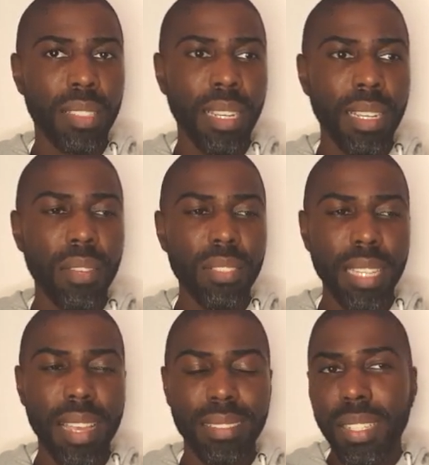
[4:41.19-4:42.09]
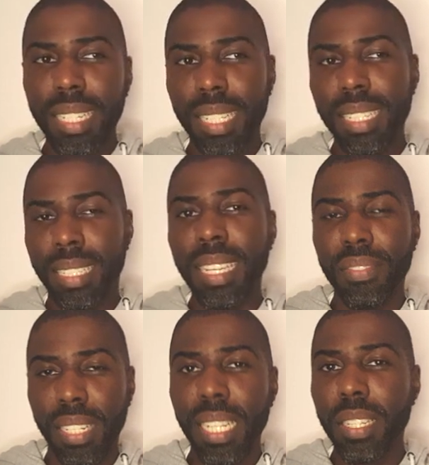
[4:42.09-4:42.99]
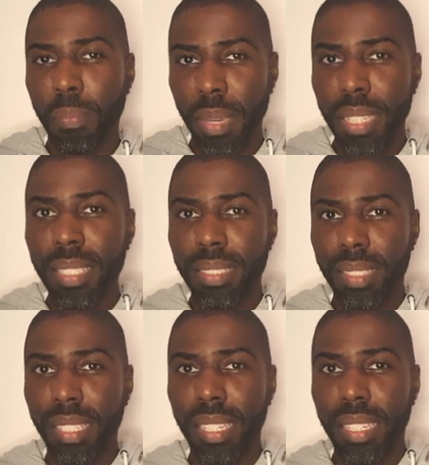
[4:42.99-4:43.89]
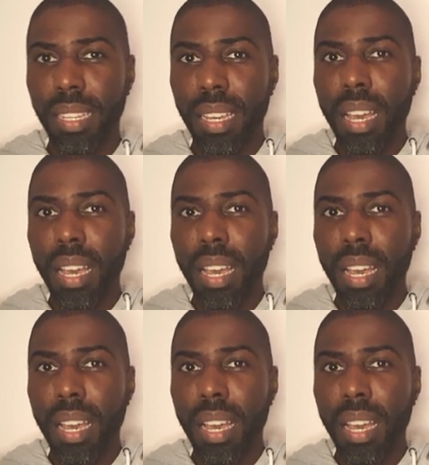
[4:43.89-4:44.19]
So kind of, yeah, I'm gonna give a little bit and see